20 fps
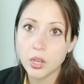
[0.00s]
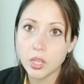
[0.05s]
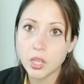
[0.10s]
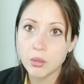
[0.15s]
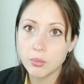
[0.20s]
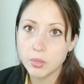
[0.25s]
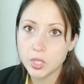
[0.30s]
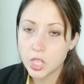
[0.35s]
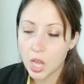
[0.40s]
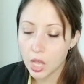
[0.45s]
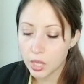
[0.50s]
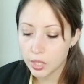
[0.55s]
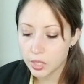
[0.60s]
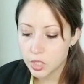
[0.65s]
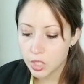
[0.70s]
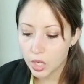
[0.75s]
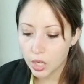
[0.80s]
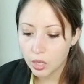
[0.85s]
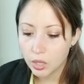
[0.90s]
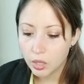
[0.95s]
It can be
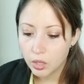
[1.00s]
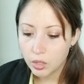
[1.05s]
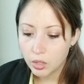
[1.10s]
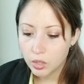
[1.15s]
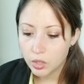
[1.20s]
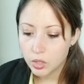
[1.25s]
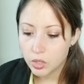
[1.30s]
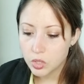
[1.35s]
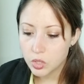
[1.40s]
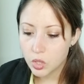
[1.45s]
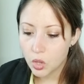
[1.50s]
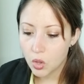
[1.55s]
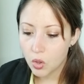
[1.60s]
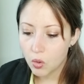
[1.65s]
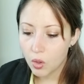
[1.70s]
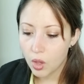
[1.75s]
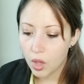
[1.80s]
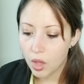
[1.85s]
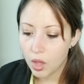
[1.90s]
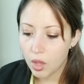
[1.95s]
challenging. So
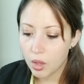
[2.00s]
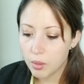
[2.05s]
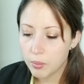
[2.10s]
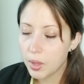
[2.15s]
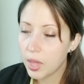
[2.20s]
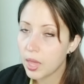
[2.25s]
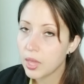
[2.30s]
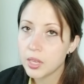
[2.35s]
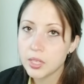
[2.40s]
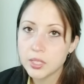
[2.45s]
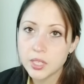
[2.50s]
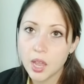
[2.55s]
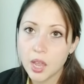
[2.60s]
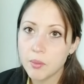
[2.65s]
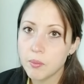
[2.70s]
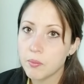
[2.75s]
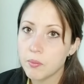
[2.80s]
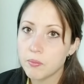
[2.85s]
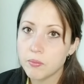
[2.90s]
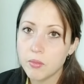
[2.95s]

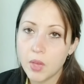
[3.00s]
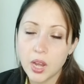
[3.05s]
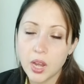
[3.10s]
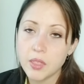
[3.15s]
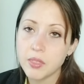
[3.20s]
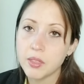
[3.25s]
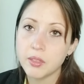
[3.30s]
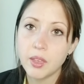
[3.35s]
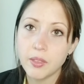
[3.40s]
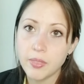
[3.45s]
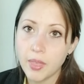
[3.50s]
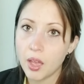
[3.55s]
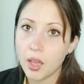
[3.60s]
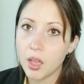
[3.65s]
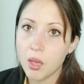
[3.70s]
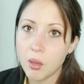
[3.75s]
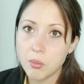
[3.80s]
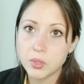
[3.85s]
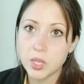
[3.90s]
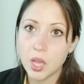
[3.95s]
anytime anything like that
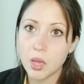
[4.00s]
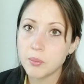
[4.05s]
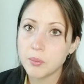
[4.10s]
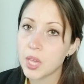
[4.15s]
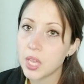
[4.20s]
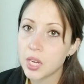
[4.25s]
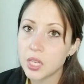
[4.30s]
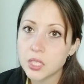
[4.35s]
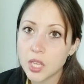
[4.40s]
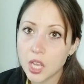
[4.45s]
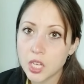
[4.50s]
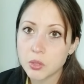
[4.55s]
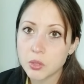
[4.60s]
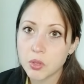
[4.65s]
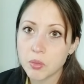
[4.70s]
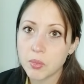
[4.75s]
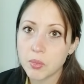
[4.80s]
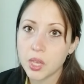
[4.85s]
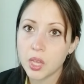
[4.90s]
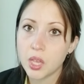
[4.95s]
comes up, get in touch
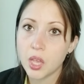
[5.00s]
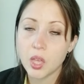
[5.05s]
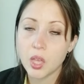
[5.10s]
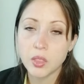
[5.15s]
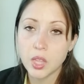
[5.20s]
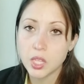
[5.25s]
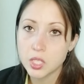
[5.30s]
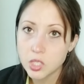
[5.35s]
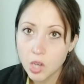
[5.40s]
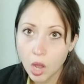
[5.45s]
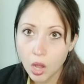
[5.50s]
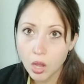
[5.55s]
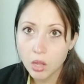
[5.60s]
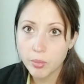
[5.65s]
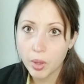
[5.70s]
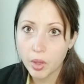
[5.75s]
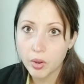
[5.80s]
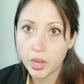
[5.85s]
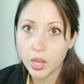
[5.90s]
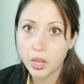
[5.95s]
with me and let's talk
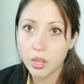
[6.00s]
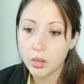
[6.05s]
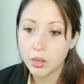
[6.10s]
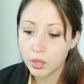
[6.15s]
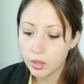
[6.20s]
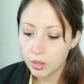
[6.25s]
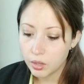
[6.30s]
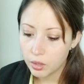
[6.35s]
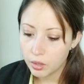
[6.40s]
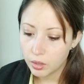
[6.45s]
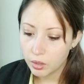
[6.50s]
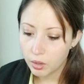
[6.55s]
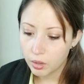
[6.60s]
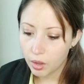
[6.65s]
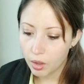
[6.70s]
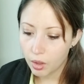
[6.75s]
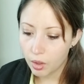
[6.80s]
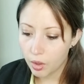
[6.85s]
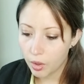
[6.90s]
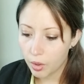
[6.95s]
about it.
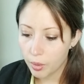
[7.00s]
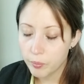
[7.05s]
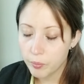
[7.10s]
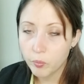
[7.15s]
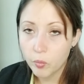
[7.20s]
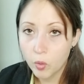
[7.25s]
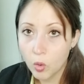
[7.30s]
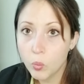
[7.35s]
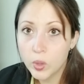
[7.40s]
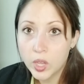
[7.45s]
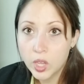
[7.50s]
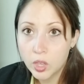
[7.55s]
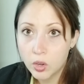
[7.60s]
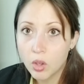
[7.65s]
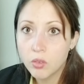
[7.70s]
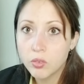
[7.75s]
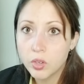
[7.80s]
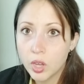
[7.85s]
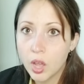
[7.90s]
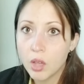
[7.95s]
We can
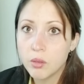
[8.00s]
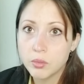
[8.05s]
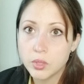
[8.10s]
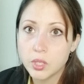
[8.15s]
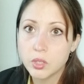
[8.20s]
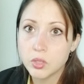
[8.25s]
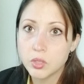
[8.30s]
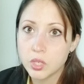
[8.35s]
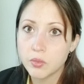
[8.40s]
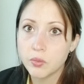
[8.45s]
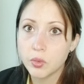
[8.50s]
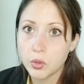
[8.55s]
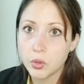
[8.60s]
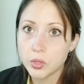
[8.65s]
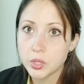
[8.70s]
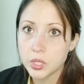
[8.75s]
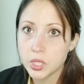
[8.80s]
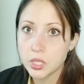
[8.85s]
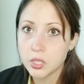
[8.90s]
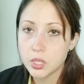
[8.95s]
overcome these
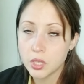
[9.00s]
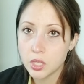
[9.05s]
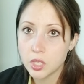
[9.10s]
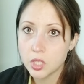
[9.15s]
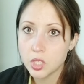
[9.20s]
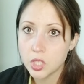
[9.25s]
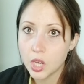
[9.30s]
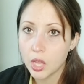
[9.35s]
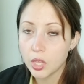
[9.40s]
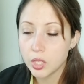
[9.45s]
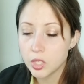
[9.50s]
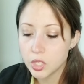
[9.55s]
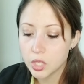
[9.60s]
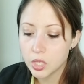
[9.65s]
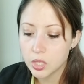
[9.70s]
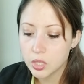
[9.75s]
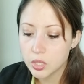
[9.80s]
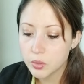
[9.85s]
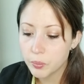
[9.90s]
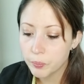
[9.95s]
difficulties and these
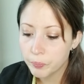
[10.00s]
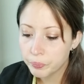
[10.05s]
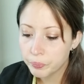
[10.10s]
challenges.